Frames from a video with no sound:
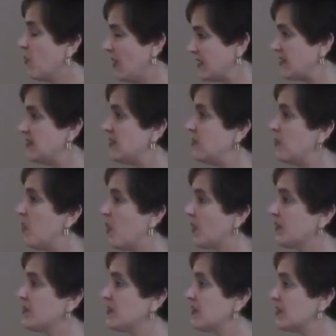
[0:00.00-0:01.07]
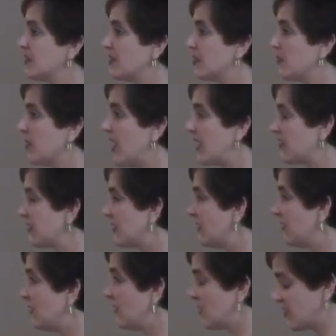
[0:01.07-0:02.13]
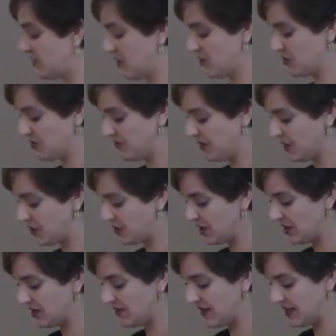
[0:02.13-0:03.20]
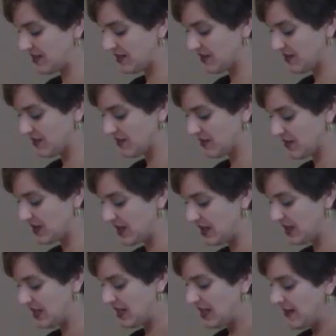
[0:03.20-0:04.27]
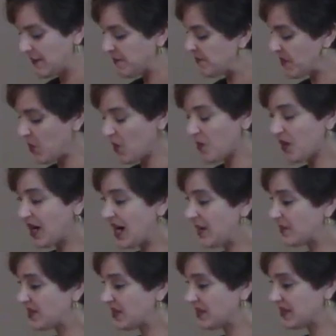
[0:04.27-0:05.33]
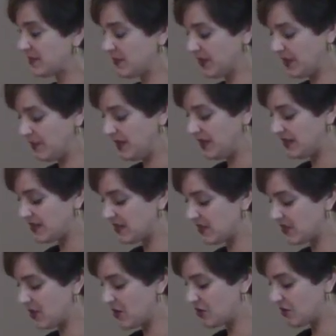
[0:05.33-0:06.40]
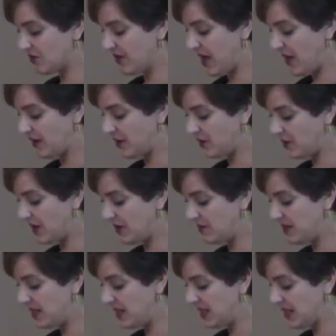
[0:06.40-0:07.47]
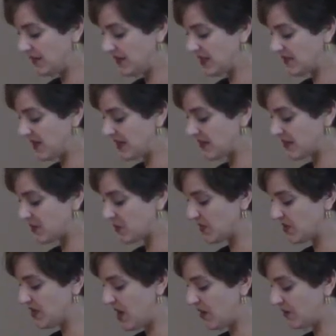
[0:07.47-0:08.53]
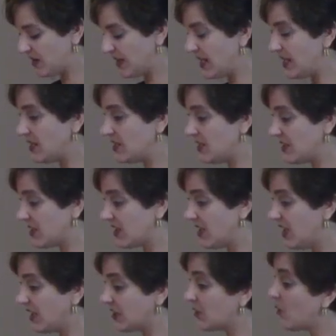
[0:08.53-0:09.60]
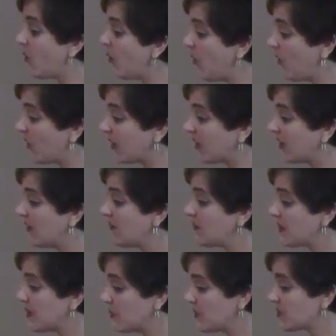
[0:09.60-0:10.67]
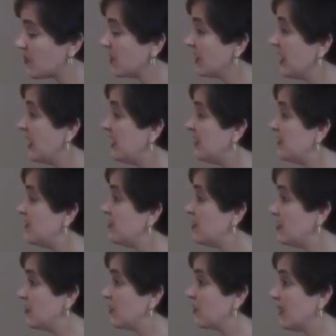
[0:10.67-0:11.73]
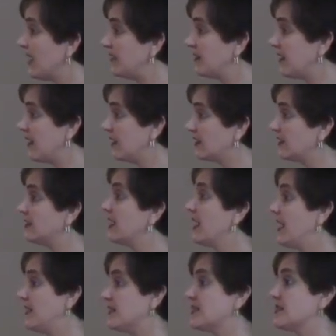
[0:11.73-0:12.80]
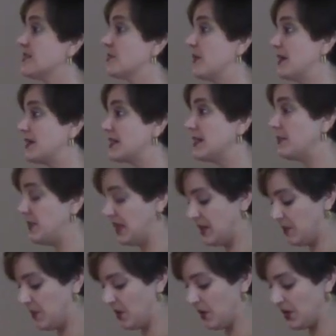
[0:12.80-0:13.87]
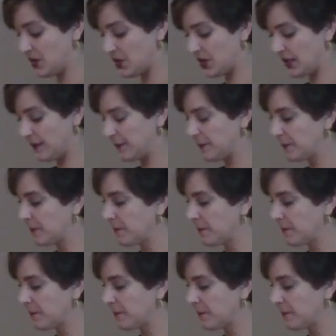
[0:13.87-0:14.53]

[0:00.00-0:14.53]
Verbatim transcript: wasn't important to the practical or social function of the vessels. Or perhaps it simply means the social value and meaning of these vessels was not related to their color or was related to a red color, hence the red slipping and burnishing.